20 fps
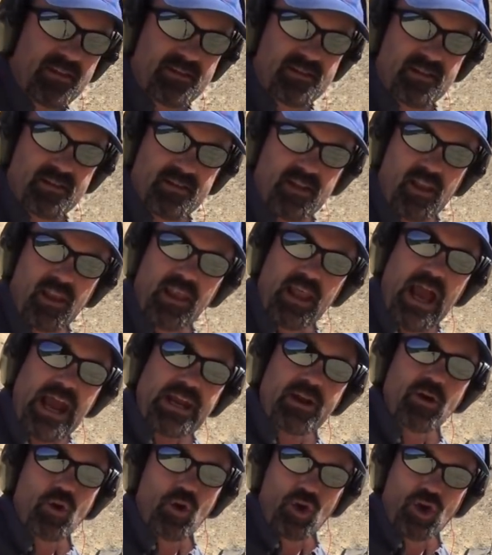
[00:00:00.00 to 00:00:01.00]
this is a
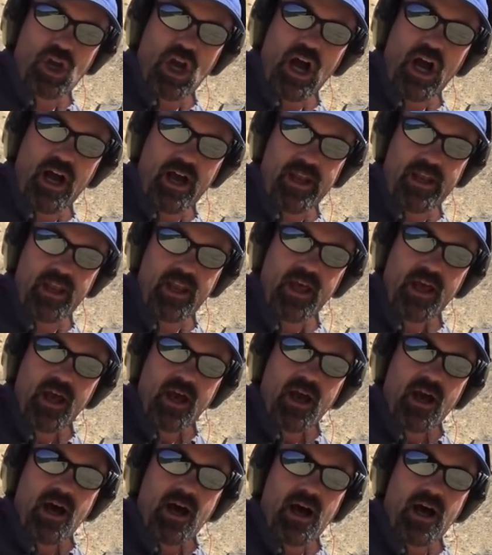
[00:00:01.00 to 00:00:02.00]
lighter gun.
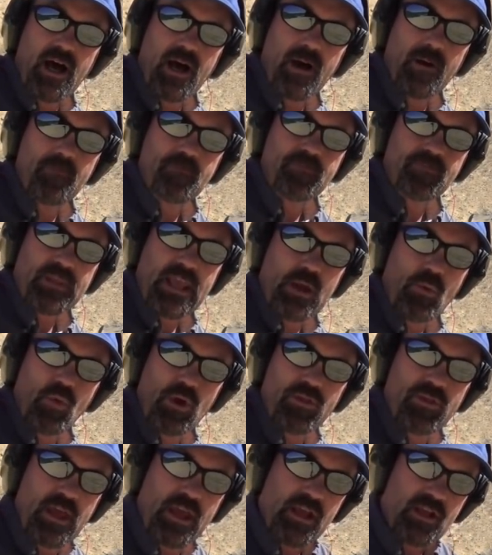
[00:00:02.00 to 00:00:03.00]

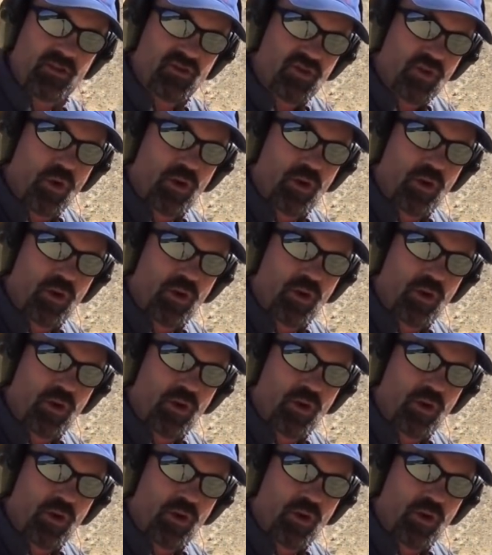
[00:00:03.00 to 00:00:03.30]
With a